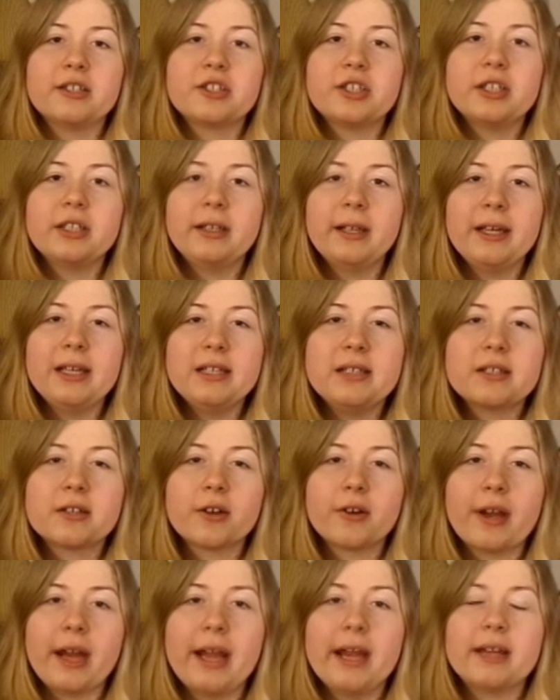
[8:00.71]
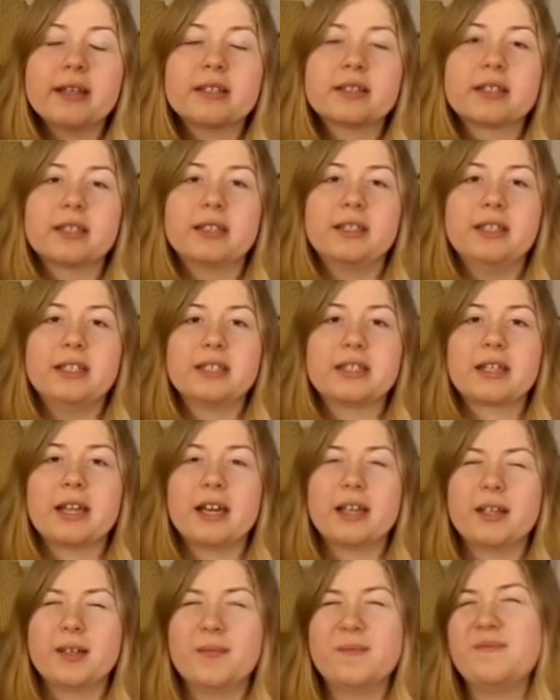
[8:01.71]
she lays her eggs in this
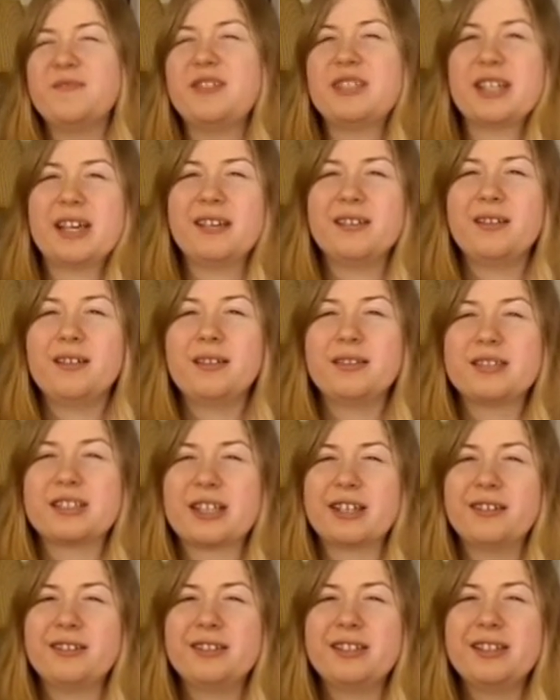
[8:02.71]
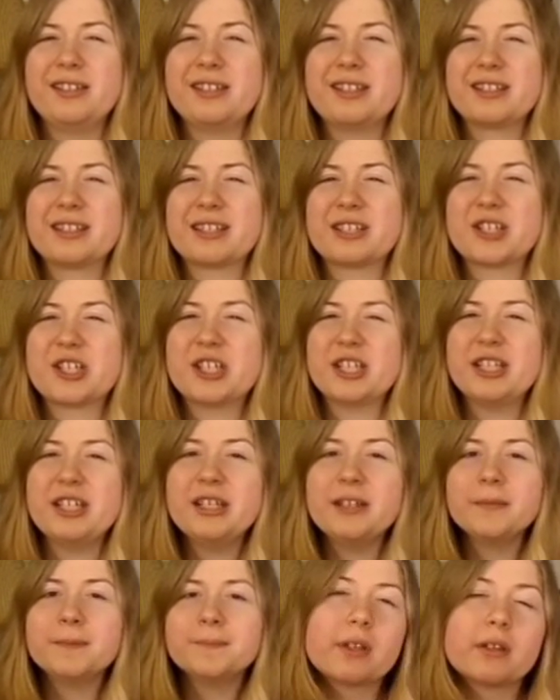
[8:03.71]
kind of gelatinous
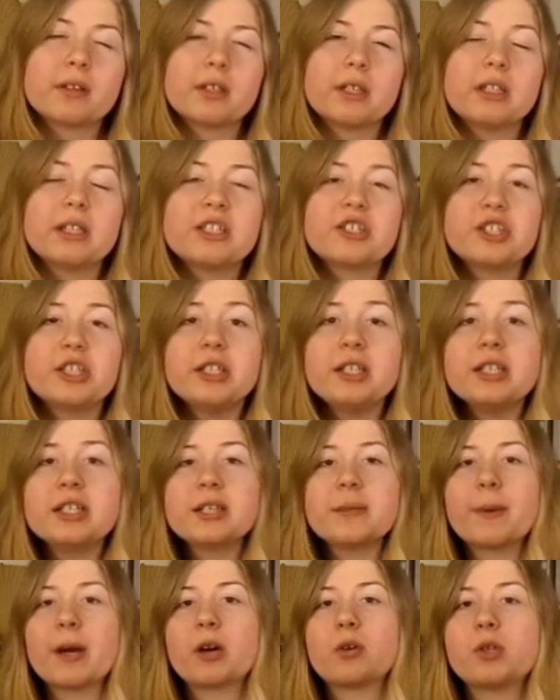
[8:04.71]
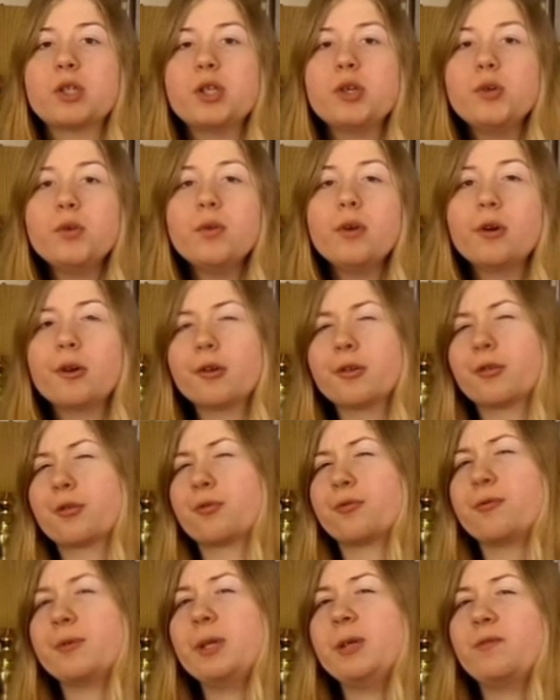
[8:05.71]
sheet. The sheet is about 2 or
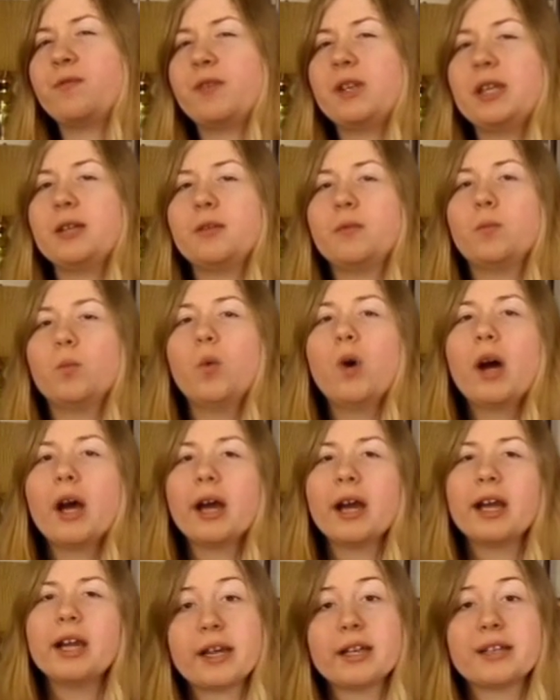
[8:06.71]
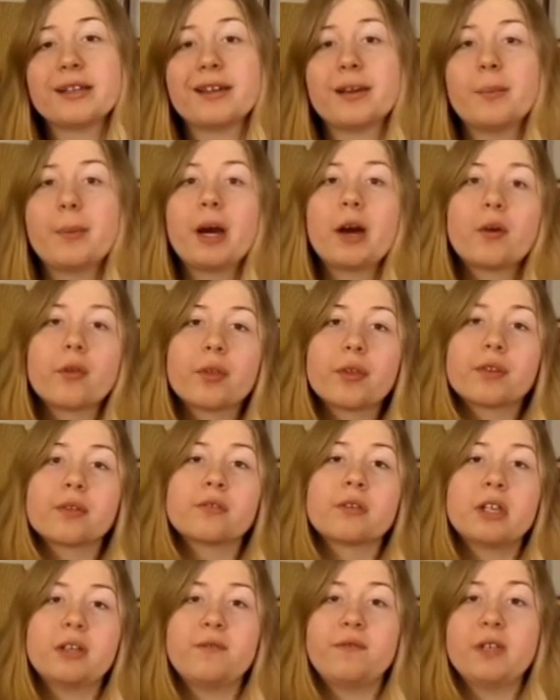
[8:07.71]
3 feet wide and about
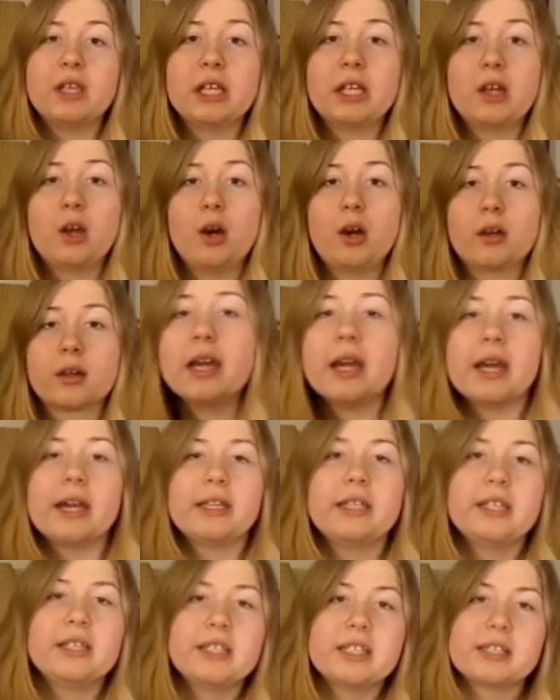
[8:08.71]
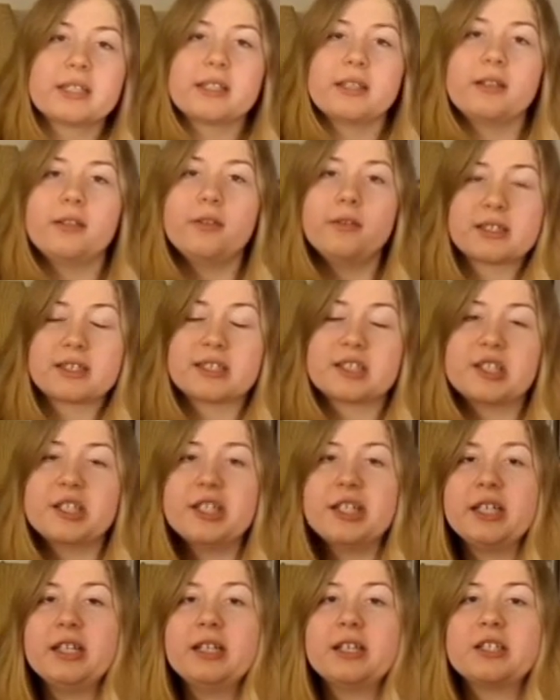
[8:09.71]
30 feet long. And then this little
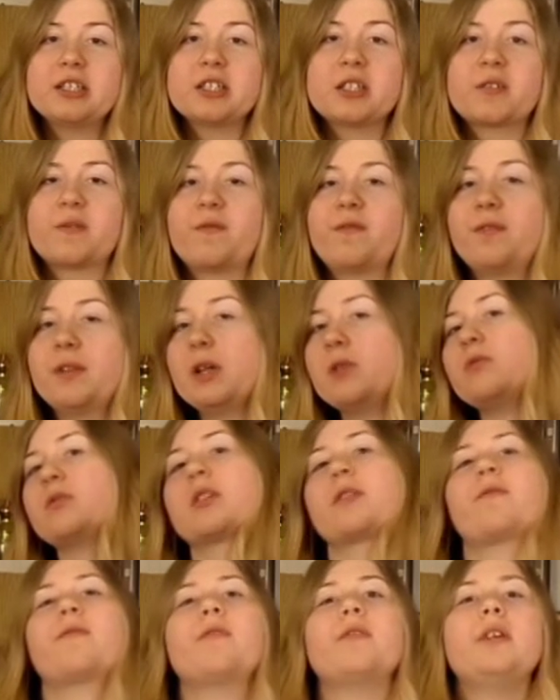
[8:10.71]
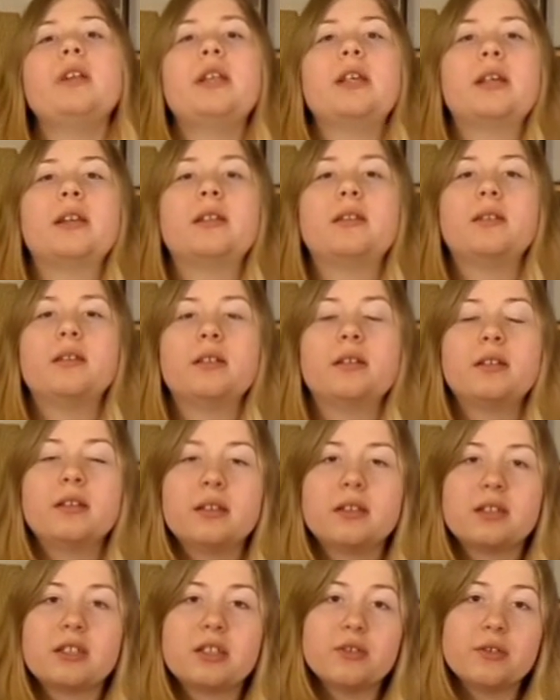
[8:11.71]
sheet, it just floats free
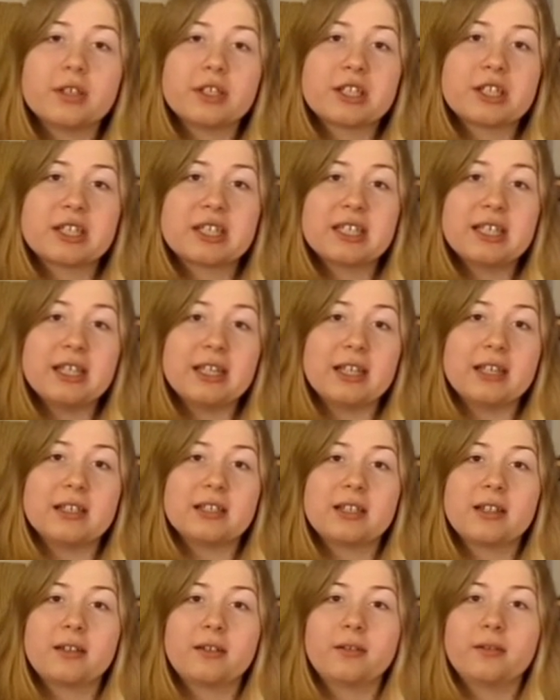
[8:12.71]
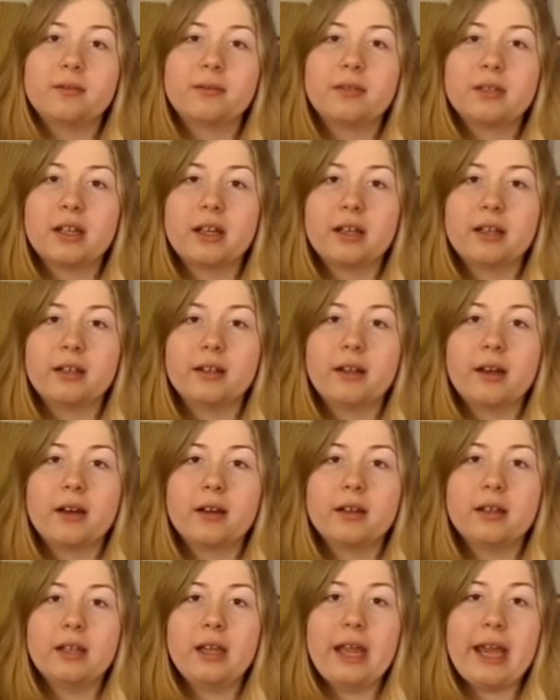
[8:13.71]
into the sea until the
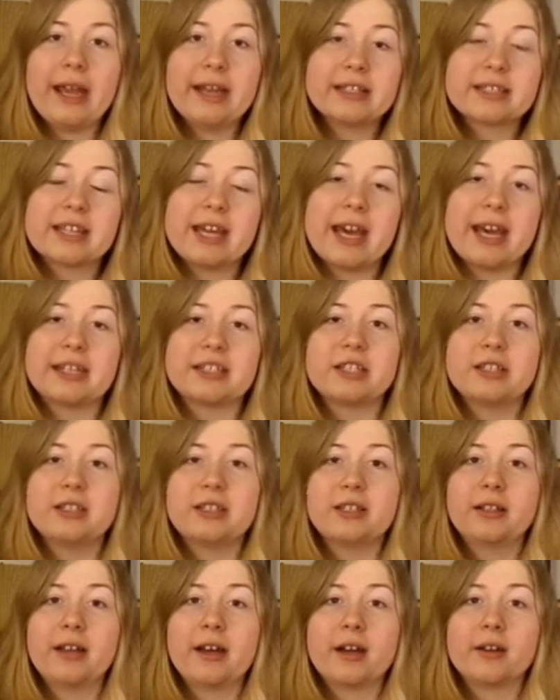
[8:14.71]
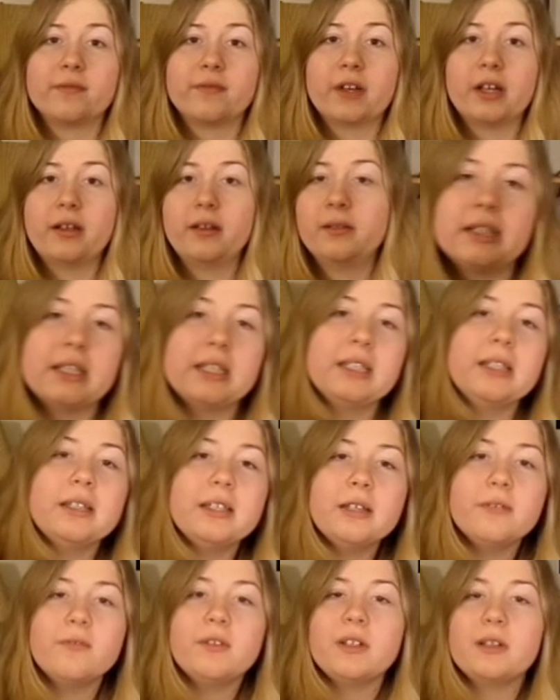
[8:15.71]
eggs hatch into larvae. Then the
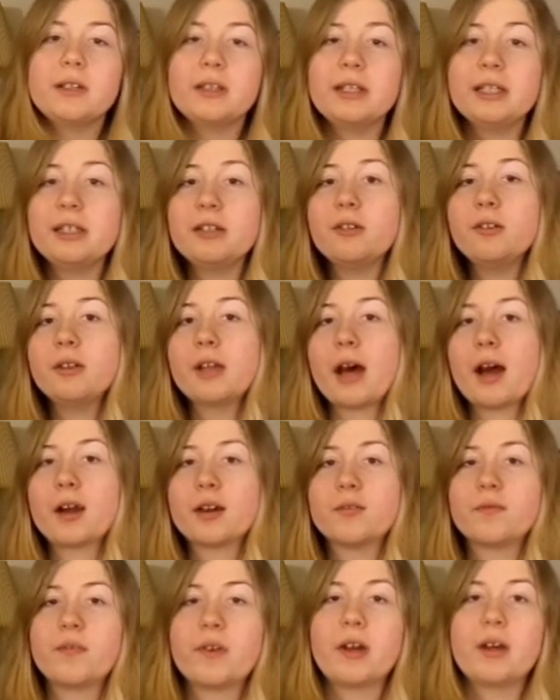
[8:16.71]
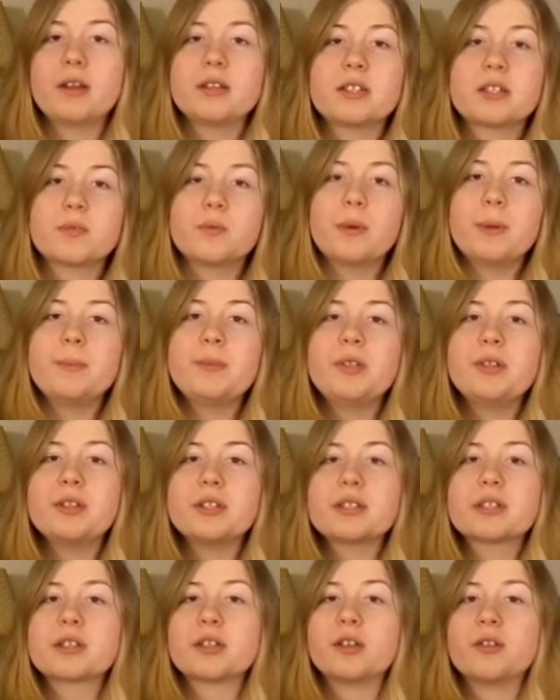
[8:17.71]
little larvae swim to
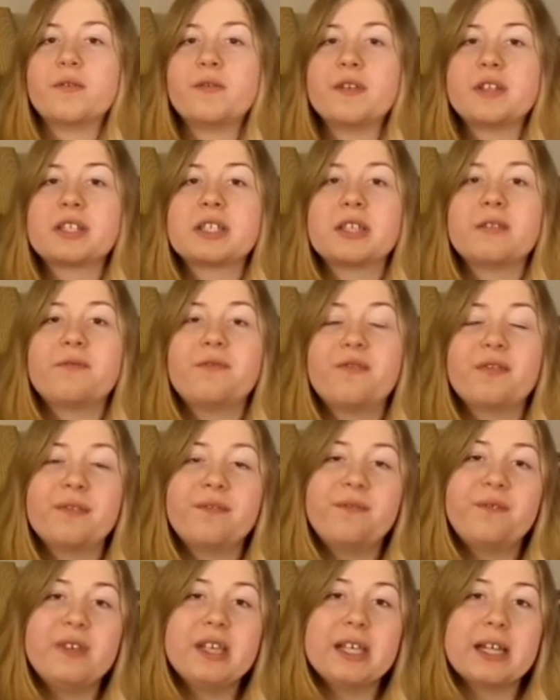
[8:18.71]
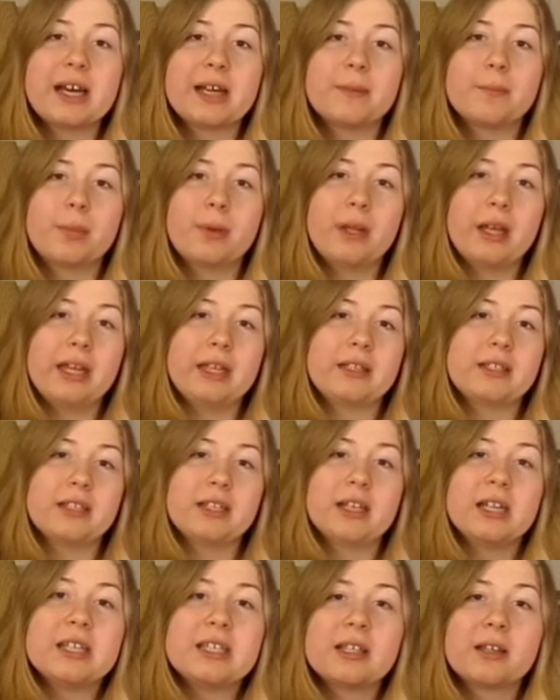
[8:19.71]
the surface and feed on
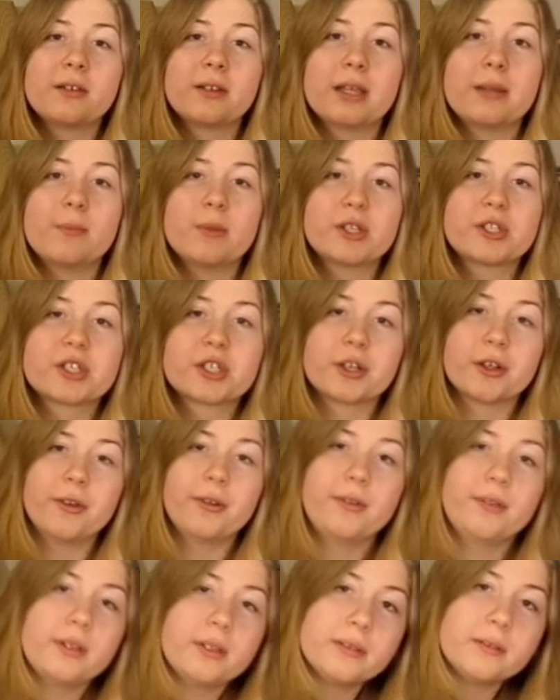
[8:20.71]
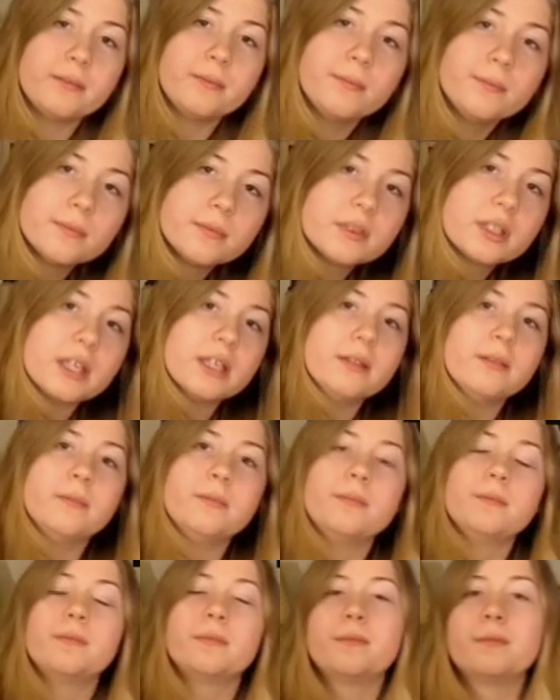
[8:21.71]
plankton until they mature and then
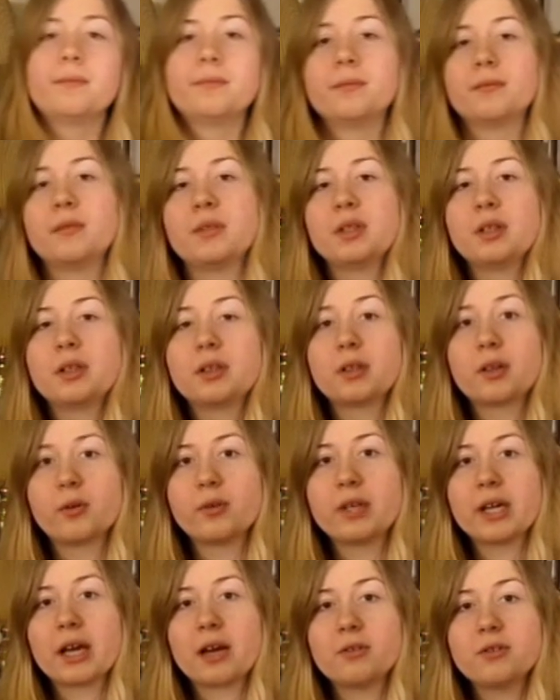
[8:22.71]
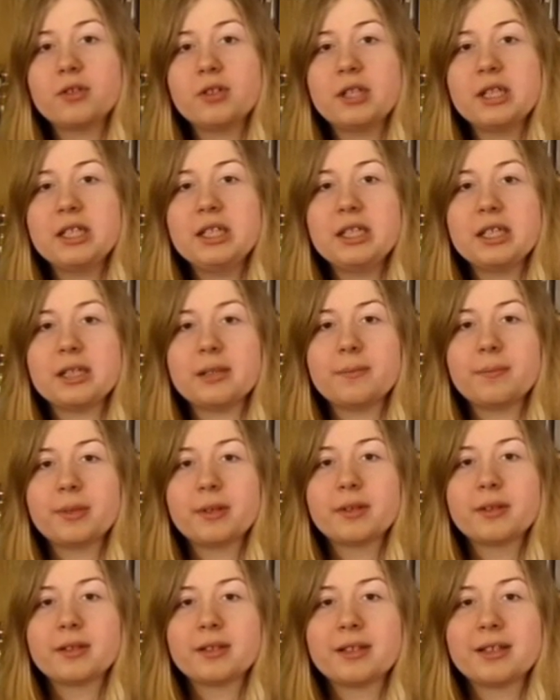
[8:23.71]
go down to the deep,
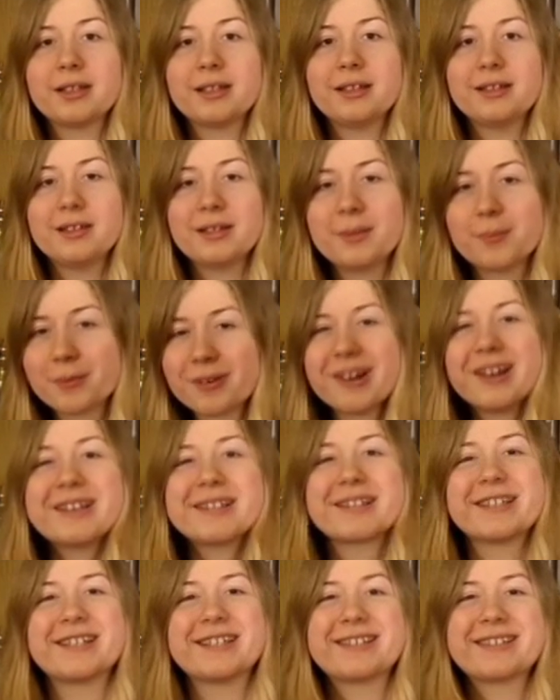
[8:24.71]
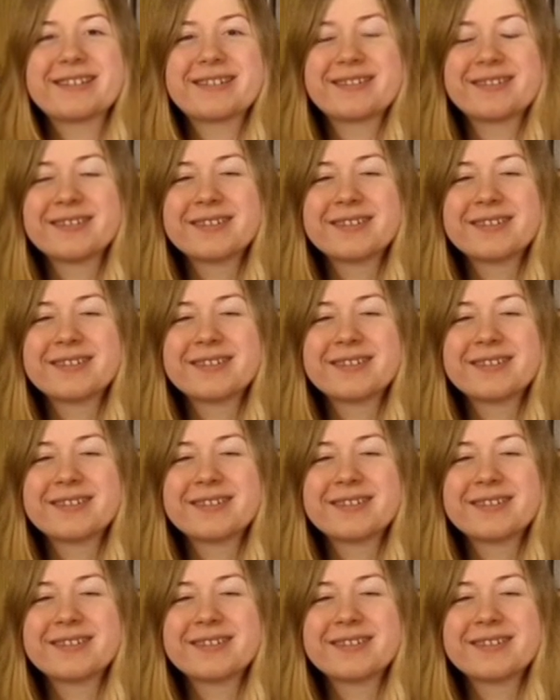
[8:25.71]
and the process